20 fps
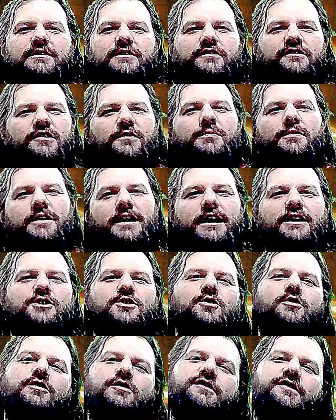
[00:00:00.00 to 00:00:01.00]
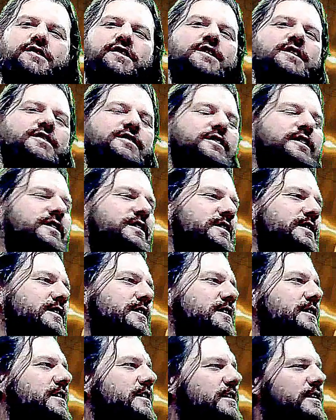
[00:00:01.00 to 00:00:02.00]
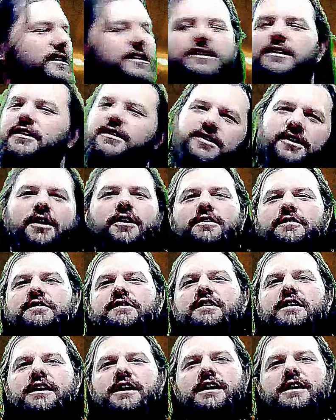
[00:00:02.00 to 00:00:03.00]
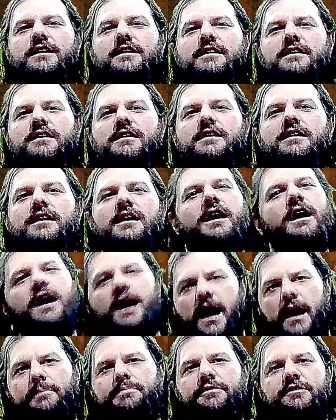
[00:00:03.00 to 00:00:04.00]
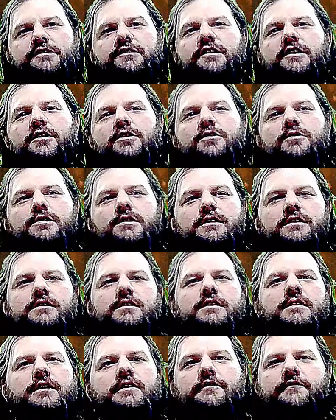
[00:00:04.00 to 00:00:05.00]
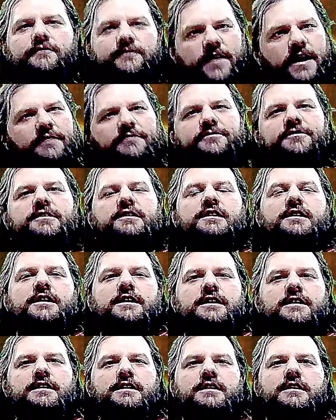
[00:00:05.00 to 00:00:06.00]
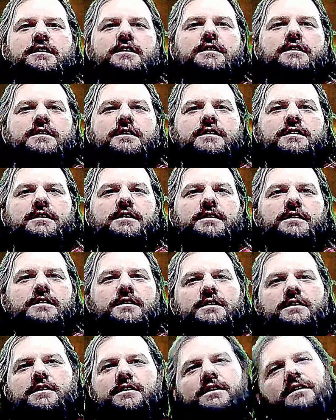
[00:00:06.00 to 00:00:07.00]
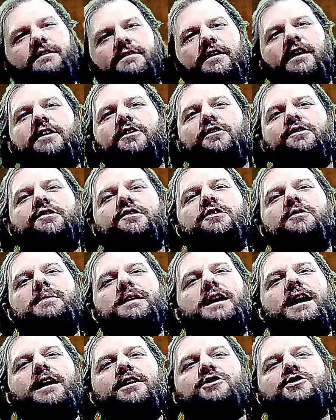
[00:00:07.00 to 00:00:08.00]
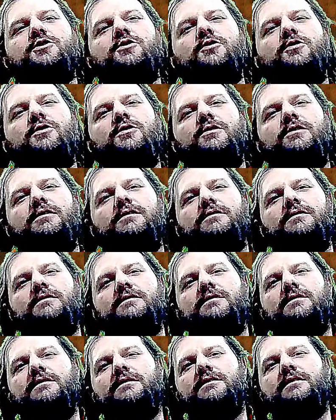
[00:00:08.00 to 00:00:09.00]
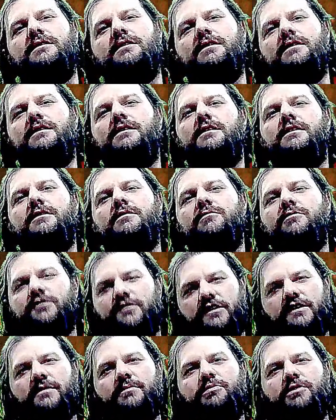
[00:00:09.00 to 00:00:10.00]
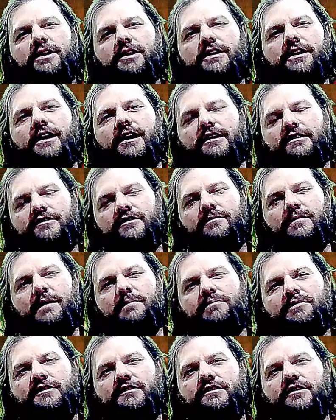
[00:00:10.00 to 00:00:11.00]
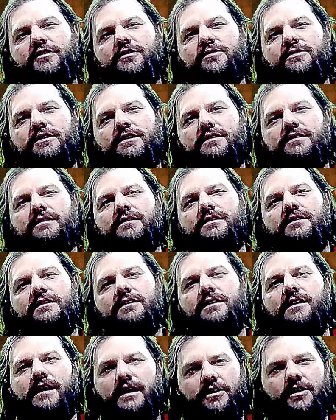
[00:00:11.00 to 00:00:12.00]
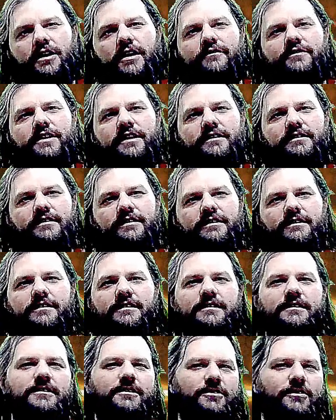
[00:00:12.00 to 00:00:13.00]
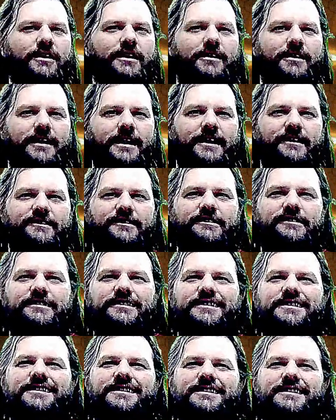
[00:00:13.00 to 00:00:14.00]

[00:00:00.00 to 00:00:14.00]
Supernatural Season 13, Episode 15, entitled Scoobynatural. It was a completely awesome episode. I loved it. Hilarious.